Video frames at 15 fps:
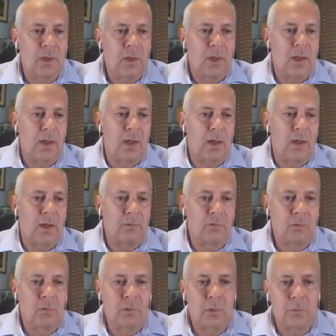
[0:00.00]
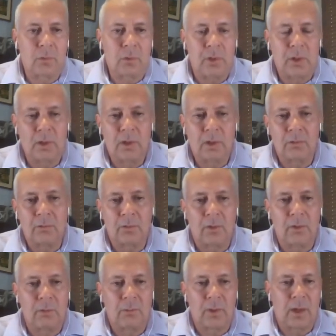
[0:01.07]
On Skukum Creek, you can see
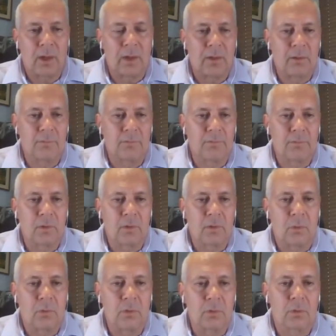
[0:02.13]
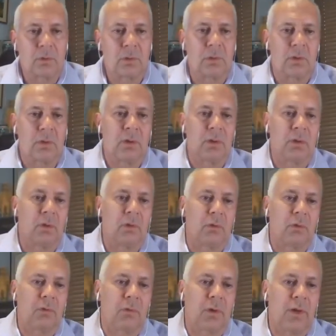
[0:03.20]
that we have gold
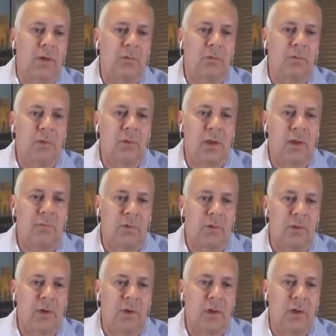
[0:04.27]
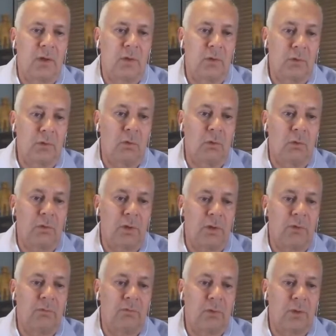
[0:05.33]
grades and very good gold
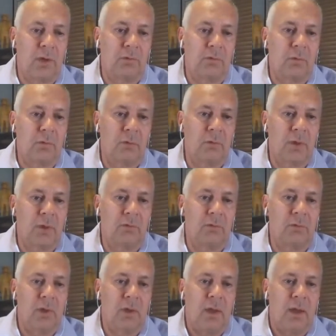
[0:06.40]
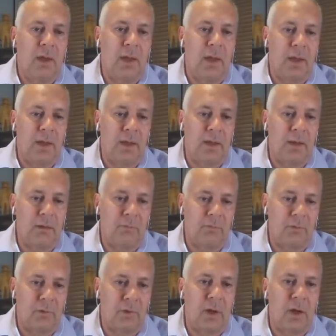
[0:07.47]
grades, very nice gold grades, and
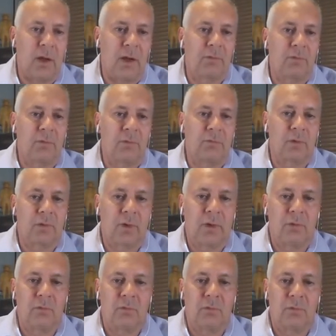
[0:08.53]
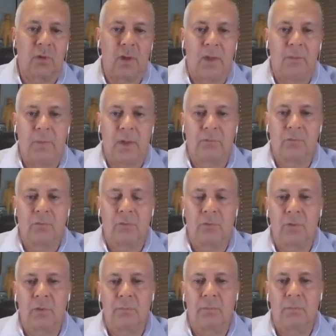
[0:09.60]
very high silver grades. At Mount
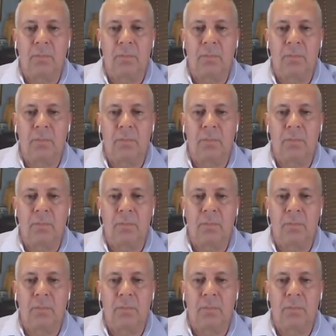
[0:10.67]
Skukum,